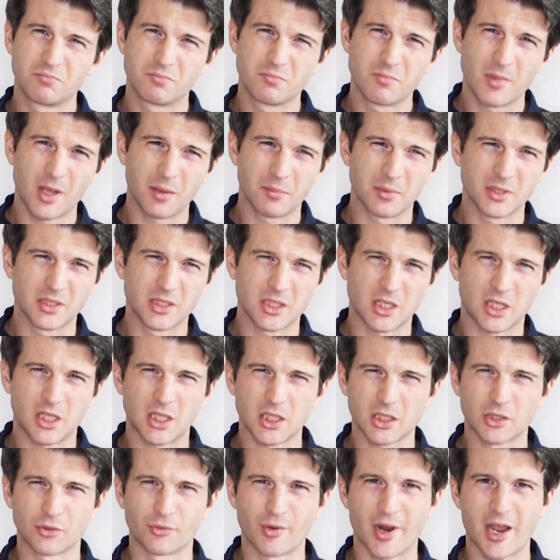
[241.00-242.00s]
maybe
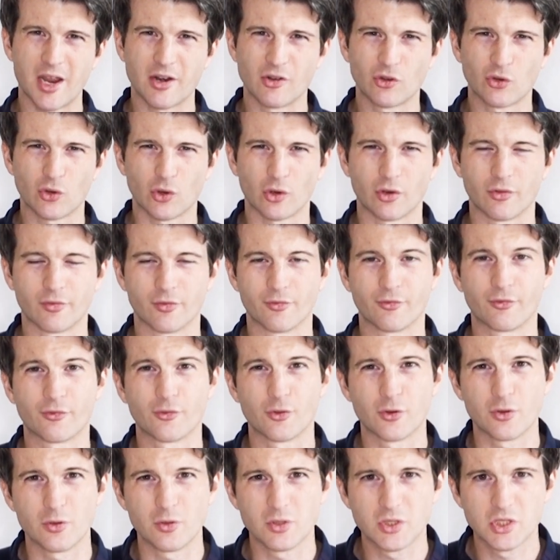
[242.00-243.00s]
dark red sort of
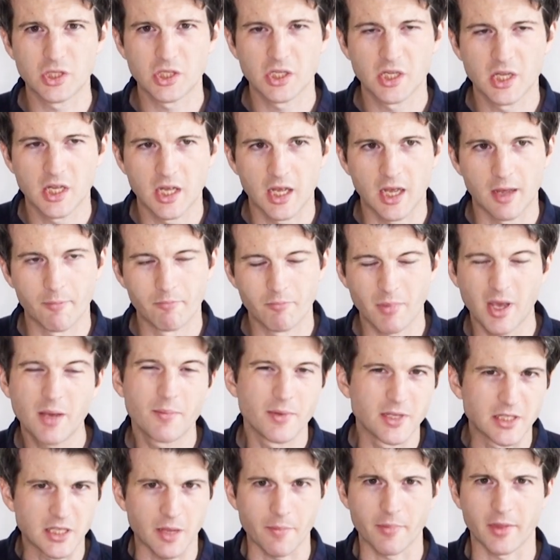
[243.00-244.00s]
fruit,
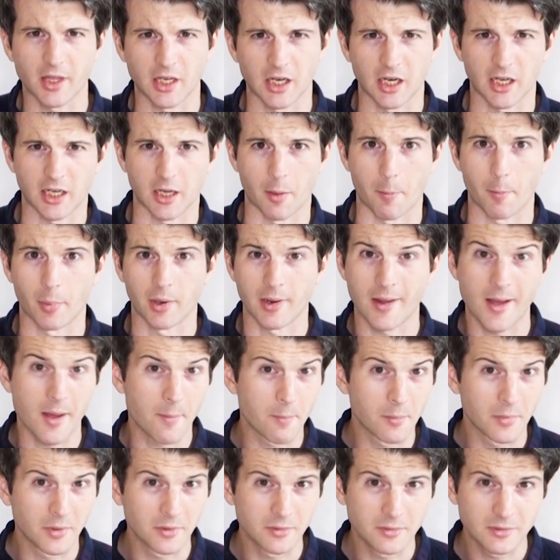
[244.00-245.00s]
maybe something like a
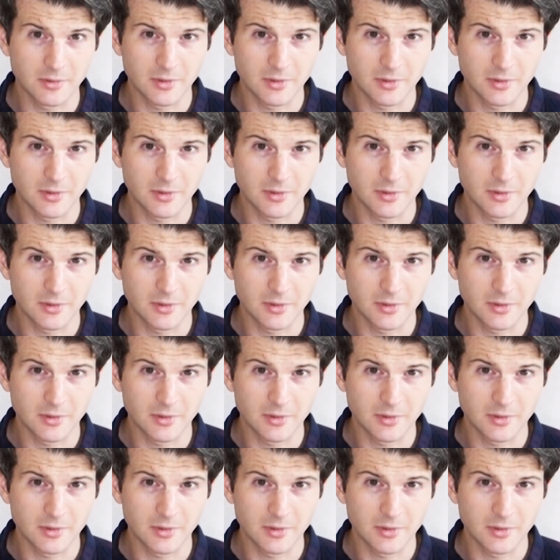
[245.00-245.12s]
plum.